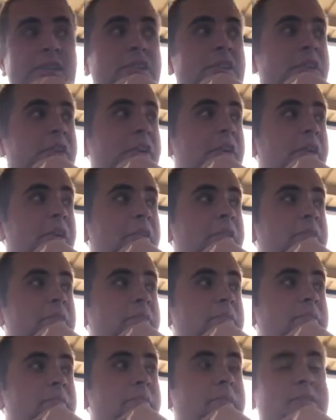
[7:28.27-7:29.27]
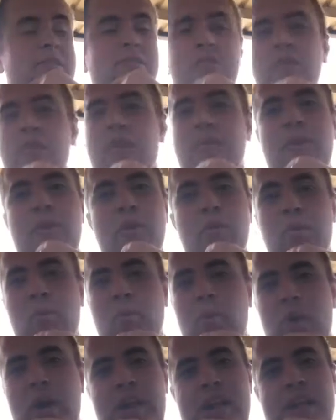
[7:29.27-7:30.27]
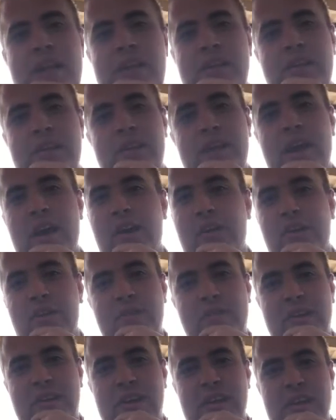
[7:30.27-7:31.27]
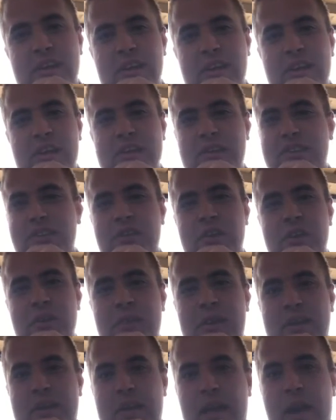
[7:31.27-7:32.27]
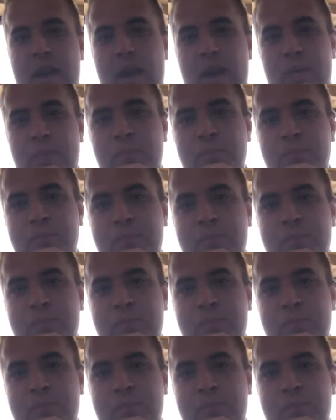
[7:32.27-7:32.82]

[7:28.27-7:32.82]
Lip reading: So it's not going to be one hell of an excitement game.